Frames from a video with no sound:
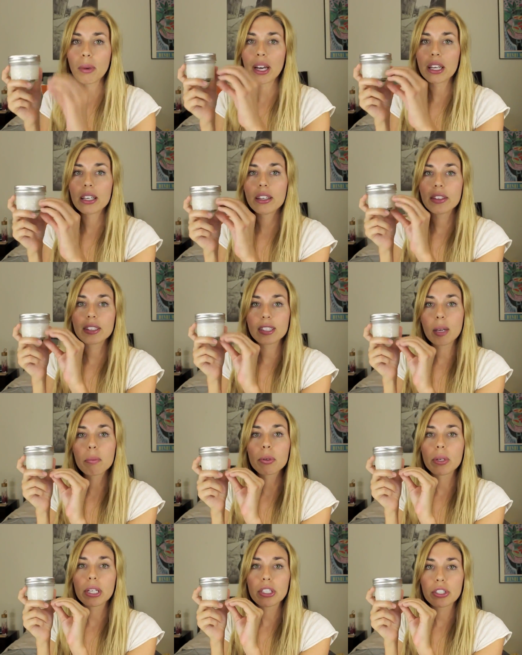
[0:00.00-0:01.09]
might get the
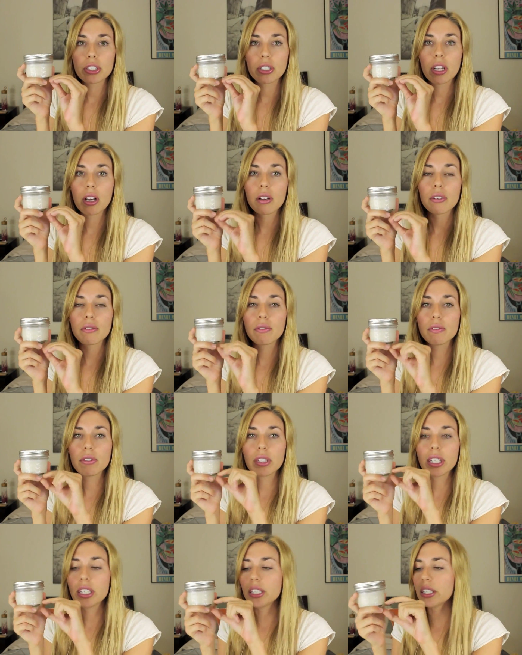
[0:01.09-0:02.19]
separation of
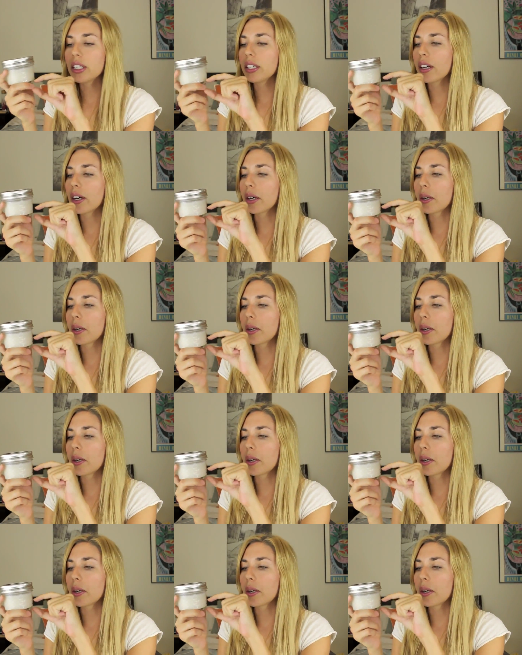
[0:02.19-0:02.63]
the